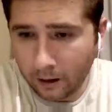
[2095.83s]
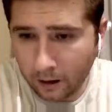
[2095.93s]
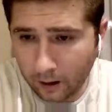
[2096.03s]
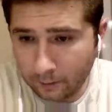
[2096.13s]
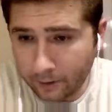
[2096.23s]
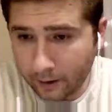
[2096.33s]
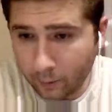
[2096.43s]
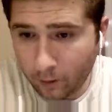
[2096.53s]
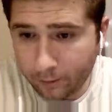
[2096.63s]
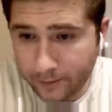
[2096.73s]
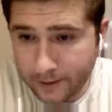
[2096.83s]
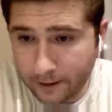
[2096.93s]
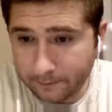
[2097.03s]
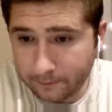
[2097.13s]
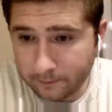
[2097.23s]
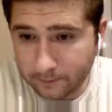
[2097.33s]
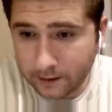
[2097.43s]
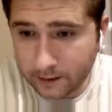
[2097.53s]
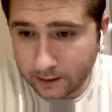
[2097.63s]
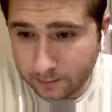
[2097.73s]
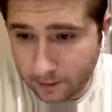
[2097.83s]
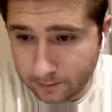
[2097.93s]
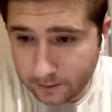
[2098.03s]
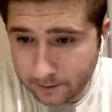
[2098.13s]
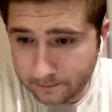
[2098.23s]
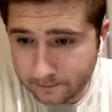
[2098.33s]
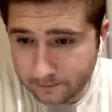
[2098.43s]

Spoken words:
I'm down to 1%. It just popped up.